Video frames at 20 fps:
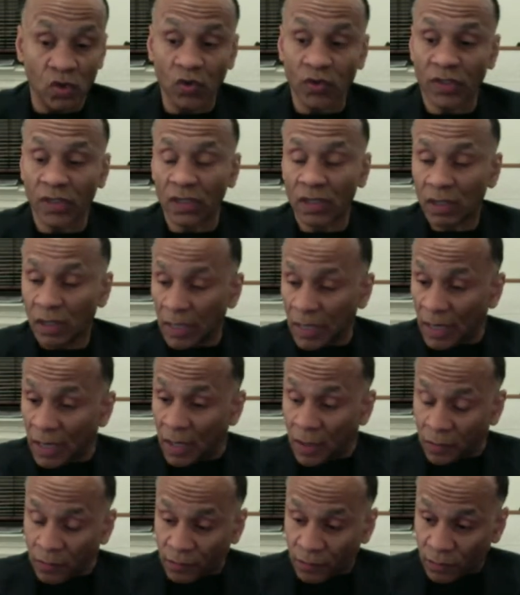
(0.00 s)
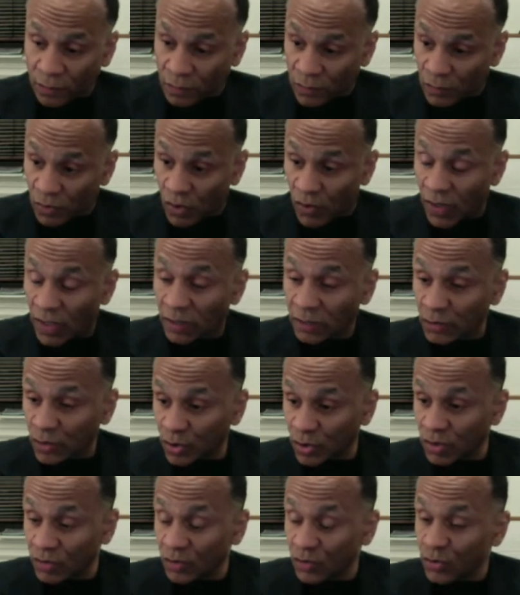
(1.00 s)
Okay. All right.
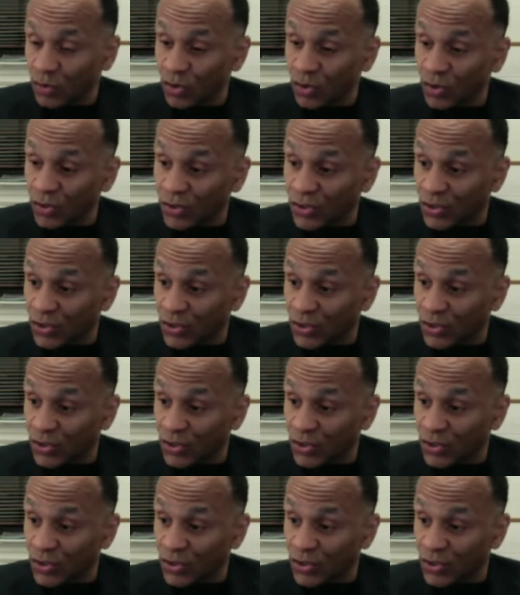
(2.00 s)
Good. Good.